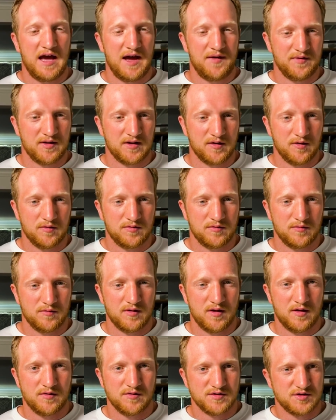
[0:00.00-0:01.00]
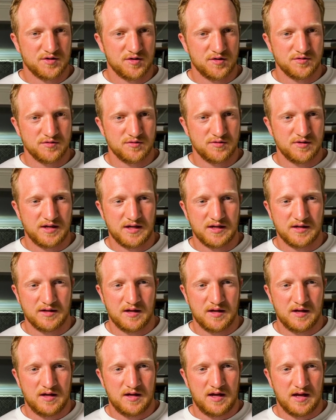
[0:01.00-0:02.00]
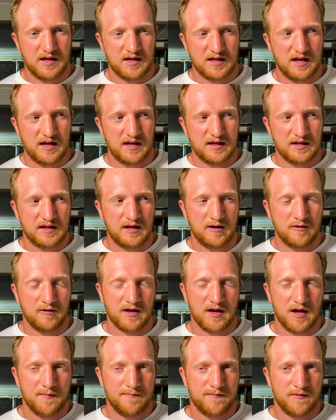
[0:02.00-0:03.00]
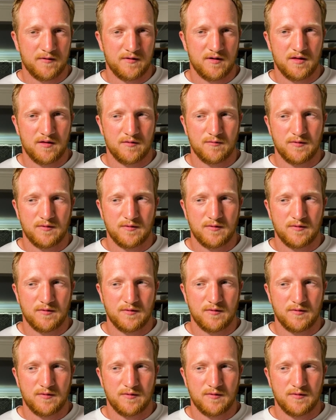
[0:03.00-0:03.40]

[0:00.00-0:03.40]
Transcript: Having to go through another surgery and, and getting gearing up for another